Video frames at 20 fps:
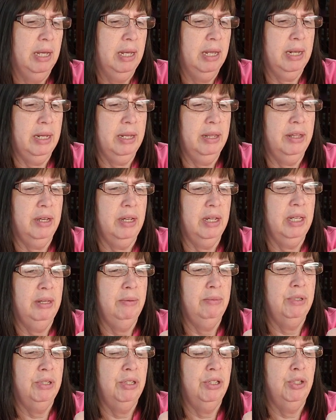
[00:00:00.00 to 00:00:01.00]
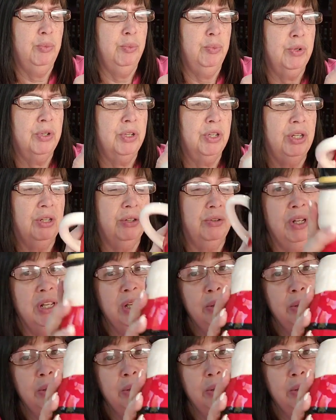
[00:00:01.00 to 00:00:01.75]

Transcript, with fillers: And I thought he was super cute.